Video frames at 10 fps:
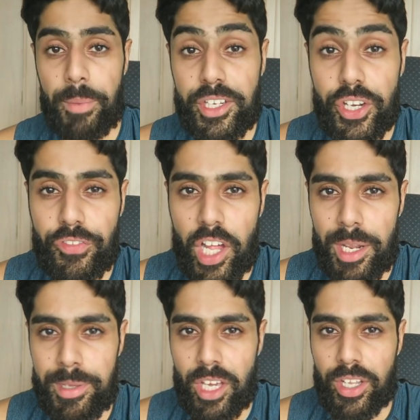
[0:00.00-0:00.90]
Make sure to
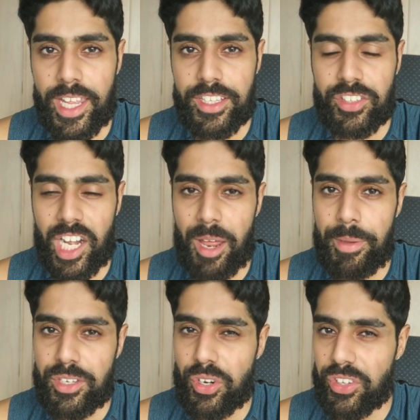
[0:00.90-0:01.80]
follow me on Instagram.
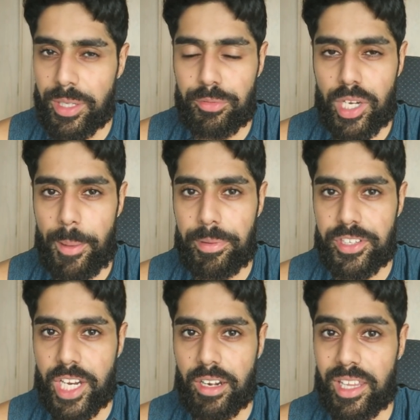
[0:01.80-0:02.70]
Make sure to subscribe to
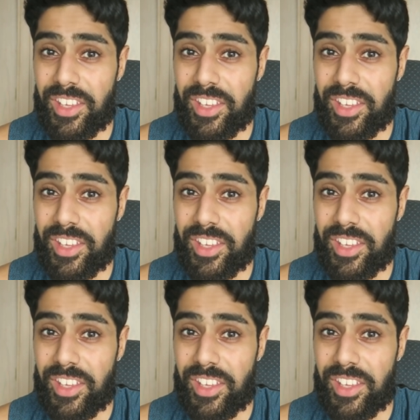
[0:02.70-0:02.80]
the channel.